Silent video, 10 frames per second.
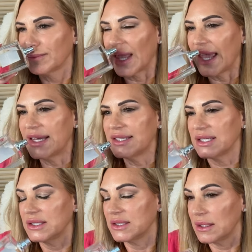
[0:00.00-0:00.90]
And
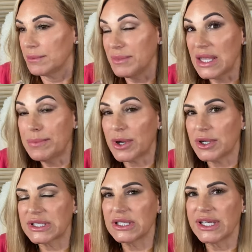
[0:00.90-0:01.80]
me
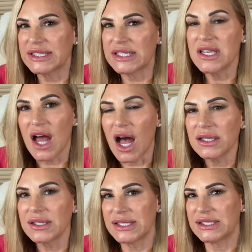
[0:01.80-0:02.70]
personally, it's
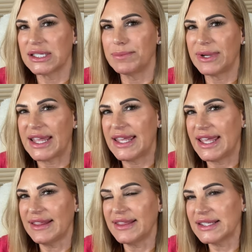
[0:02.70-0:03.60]
not listed, but I
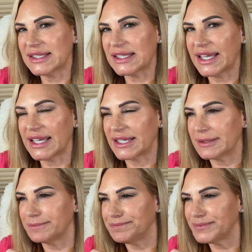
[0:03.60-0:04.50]
get this like
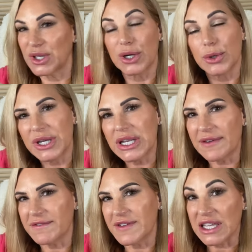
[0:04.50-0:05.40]
coconut
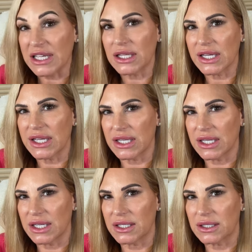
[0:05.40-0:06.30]
vanilla in
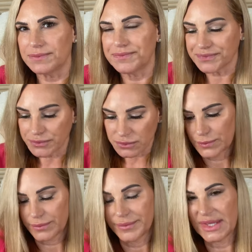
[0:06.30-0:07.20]
here.
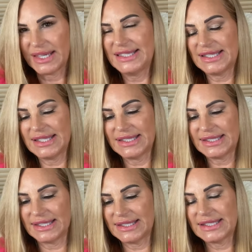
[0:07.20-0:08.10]
It's
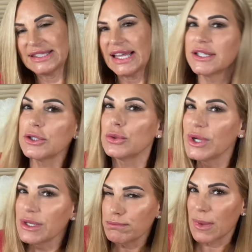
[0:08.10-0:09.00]
this
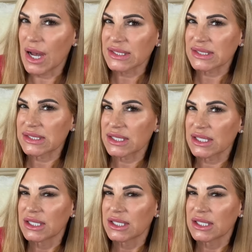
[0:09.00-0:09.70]
sandalwood musk